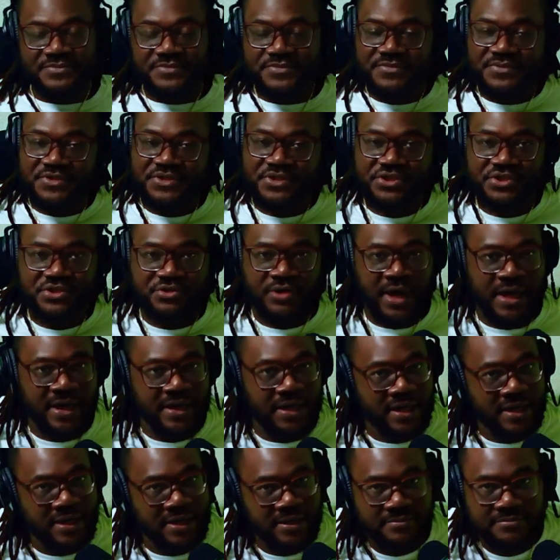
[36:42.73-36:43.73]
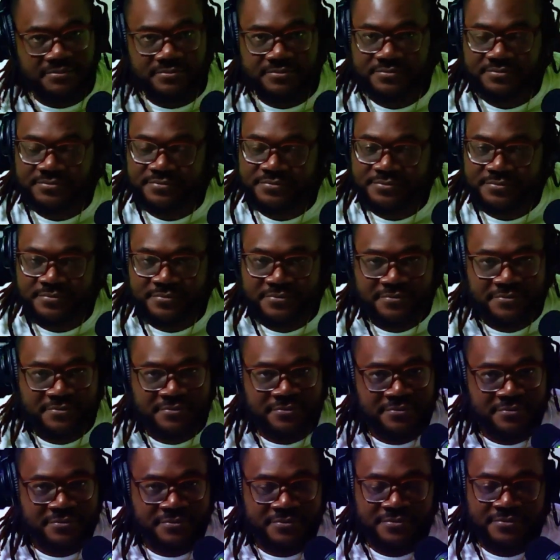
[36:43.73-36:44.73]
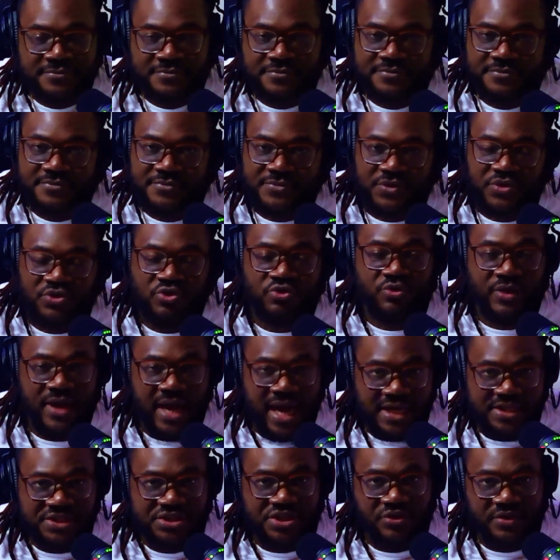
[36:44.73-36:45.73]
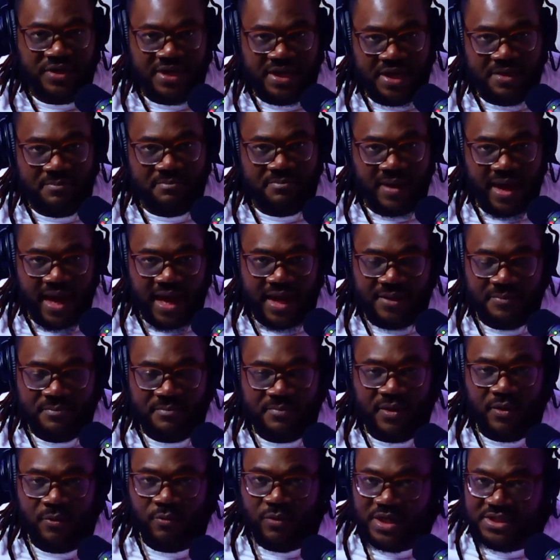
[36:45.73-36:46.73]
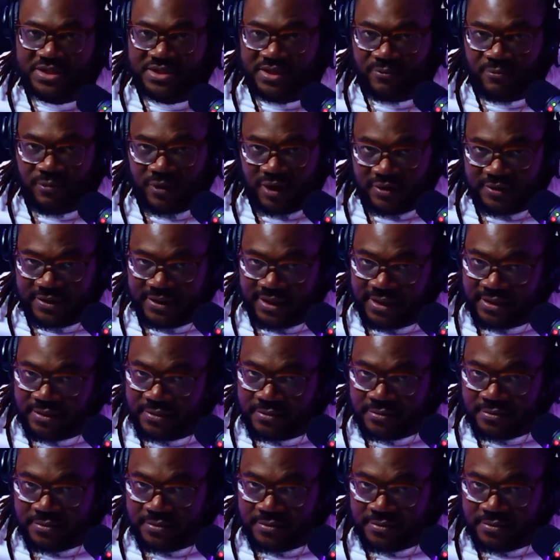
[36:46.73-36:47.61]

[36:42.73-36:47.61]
Straight up. You got your get back, but was it worth it?